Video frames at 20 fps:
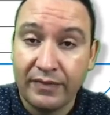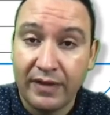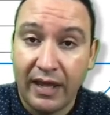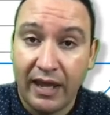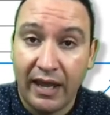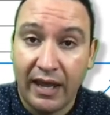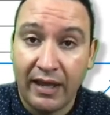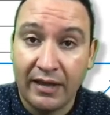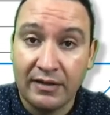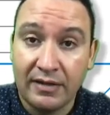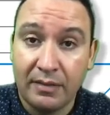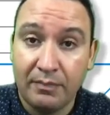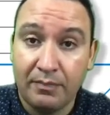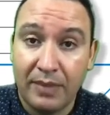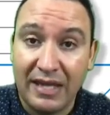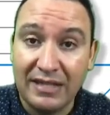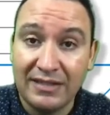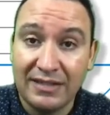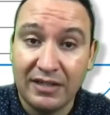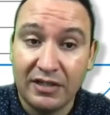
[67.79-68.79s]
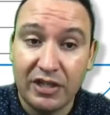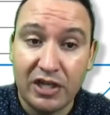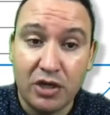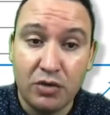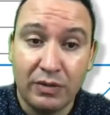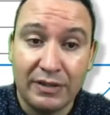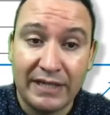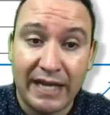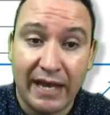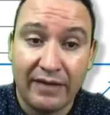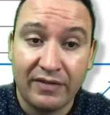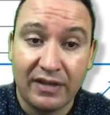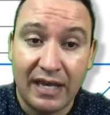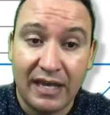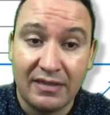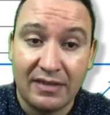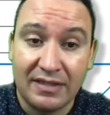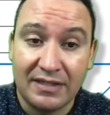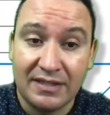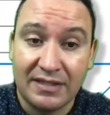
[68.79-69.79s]
and basically you would navigate
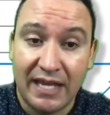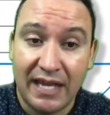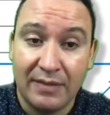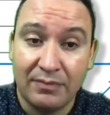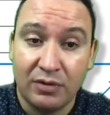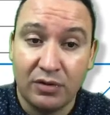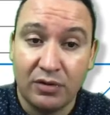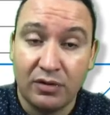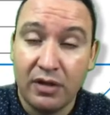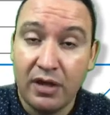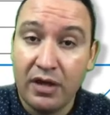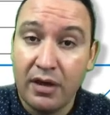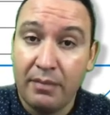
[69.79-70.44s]
this table